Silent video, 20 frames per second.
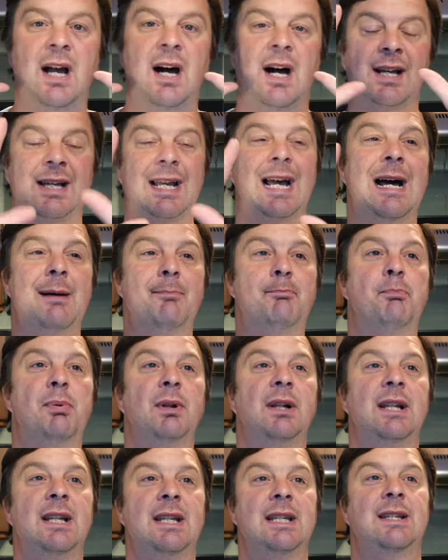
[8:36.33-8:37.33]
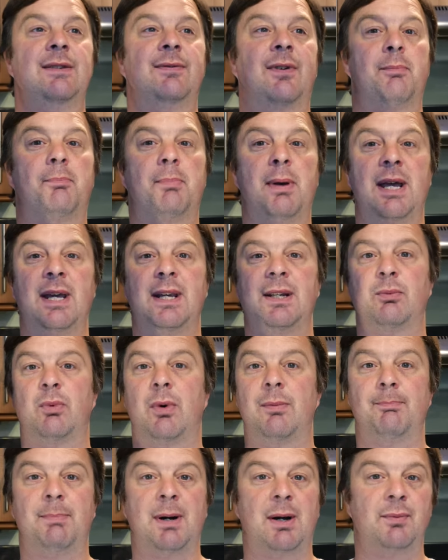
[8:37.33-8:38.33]
I can't believe I paid
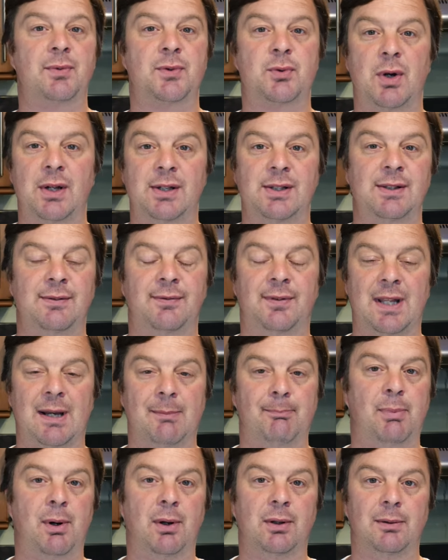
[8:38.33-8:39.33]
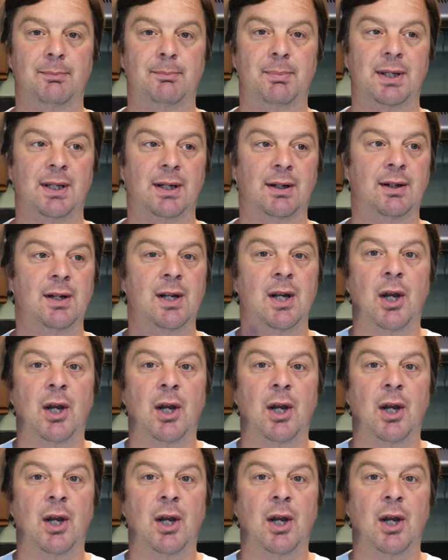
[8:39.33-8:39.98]
£1.20 for that bottle of beer.